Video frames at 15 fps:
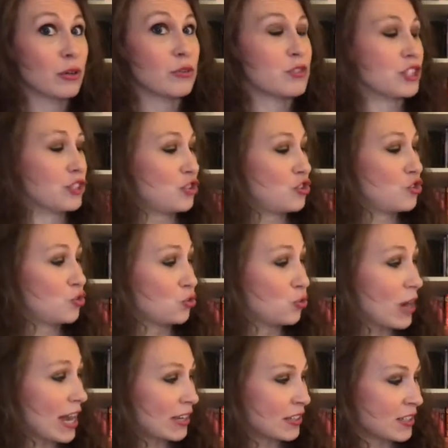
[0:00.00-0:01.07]

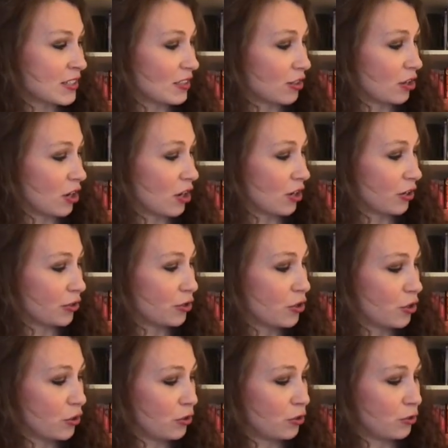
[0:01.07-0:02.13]
distracts the guard,
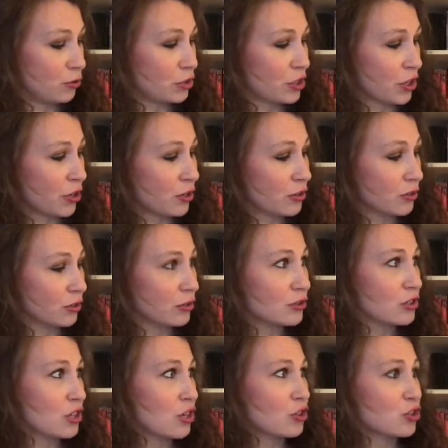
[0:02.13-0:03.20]
who turns,
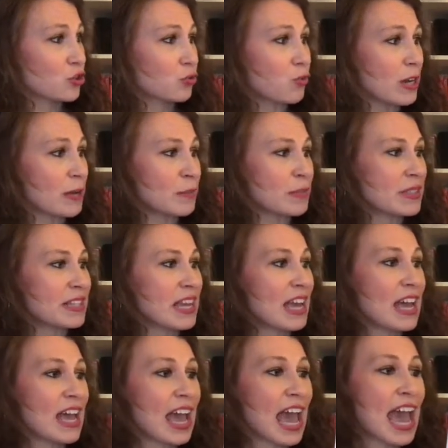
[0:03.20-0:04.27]
trips,
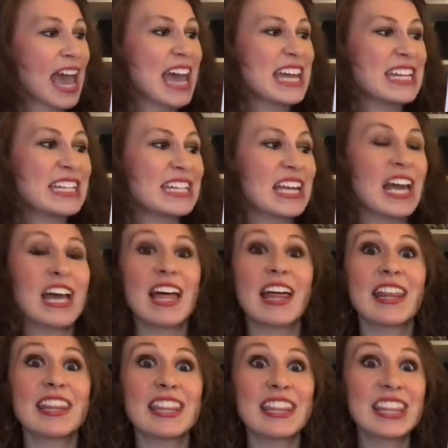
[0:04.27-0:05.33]
and
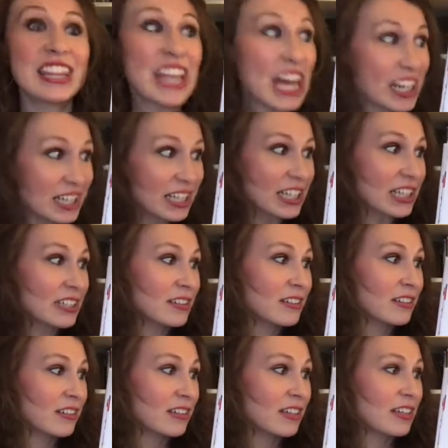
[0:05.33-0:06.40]
thunk!
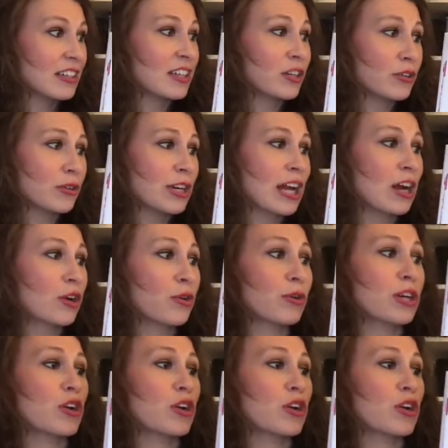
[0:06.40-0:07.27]
Hero and heroine